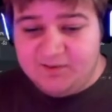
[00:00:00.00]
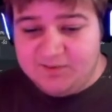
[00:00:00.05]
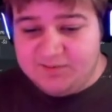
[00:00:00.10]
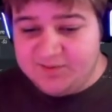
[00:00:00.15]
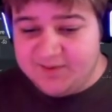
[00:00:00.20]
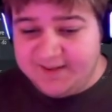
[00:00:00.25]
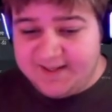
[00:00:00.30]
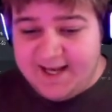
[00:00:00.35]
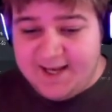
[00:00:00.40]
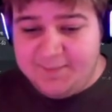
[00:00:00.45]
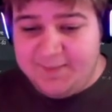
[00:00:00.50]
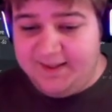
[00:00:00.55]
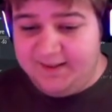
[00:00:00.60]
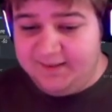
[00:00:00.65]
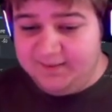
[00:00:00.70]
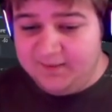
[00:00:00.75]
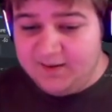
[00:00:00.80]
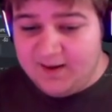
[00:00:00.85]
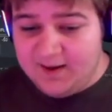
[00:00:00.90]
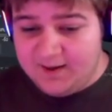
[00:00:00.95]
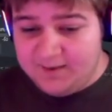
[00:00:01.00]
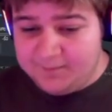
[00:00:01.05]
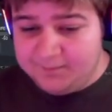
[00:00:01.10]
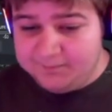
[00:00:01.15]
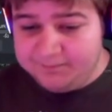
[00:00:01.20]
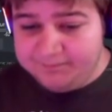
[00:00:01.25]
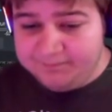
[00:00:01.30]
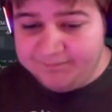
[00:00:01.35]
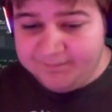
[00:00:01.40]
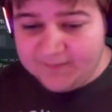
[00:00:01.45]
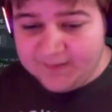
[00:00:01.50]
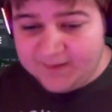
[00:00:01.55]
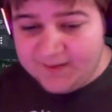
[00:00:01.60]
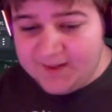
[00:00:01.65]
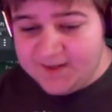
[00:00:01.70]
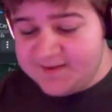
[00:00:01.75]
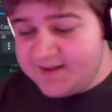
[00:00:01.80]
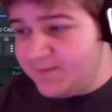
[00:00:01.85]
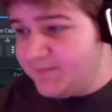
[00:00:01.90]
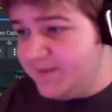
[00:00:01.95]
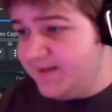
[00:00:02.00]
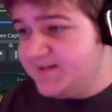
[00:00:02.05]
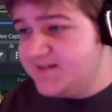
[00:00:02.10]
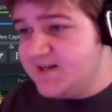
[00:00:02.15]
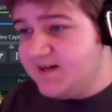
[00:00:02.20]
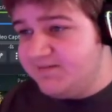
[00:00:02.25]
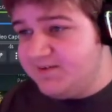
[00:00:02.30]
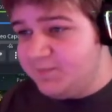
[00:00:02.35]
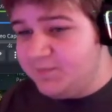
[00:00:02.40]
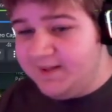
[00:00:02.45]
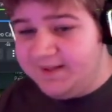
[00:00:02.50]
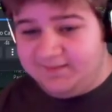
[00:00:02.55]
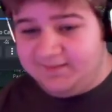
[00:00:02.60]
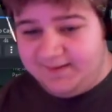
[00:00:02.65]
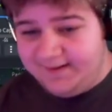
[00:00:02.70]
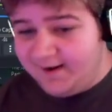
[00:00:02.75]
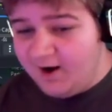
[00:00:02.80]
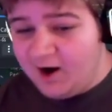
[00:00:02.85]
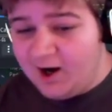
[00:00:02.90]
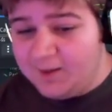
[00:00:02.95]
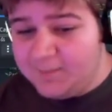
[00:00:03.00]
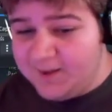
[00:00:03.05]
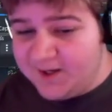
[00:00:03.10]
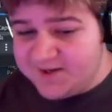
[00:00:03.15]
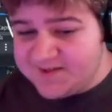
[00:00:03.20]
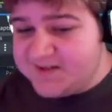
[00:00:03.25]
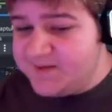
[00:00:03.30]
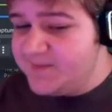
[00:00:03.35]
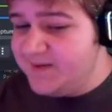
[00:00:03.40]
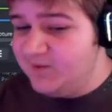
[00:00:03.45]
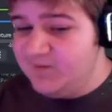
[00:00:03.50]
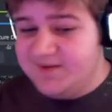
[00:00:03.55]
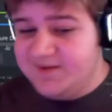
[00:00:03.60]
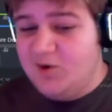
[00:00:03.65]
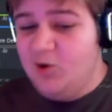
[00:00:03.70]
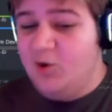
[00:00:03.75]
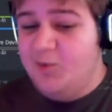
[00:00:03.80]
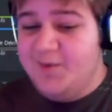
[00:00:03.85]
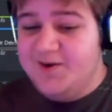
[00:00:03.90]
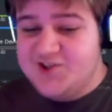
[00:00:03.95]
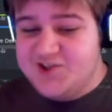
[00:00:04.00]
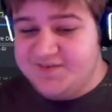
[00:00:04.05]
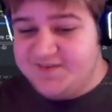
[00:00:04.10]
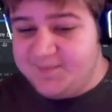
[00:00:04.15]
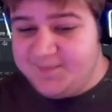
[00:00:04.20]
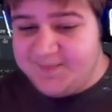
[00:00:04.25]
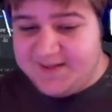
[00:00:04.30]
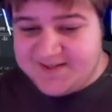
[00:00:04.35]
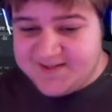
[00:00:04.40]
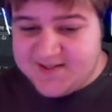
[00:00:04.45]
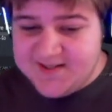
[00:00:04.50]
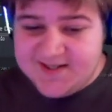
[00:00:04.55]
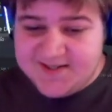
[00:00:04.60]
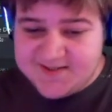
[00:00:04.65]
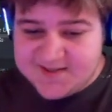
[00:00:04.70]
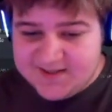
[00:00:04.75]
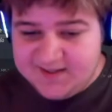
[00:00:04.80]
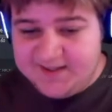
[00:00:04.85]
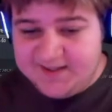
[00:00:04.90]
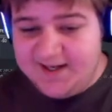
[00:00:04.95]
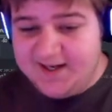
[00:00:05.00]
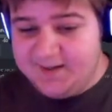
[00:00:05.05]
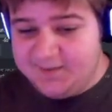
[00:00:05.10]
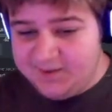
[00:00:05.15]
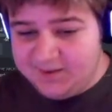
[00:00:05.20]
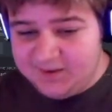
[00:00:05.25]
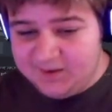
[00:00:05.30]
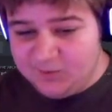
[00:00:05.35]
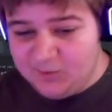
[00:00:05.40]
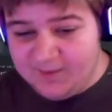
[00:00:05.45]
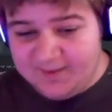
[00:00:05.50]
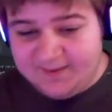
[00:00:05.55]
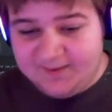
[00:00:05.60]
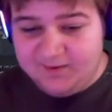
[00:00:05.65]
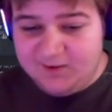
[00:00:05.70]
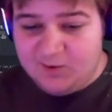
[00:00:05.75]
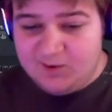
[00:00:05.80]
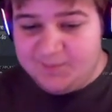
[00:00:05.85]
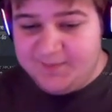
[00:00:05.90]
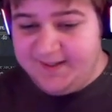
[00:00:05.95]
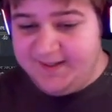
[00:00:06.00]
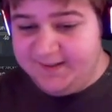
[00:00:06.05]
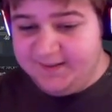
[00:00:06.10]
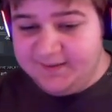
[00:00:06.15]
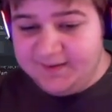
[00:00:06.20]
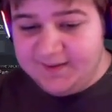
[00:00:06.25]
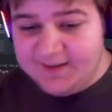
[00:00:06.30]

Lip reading: for gaming. That being said, if I'm playing like Arma or something with a whole bunch of NPCs, then yeah, I'm gonna want to lower my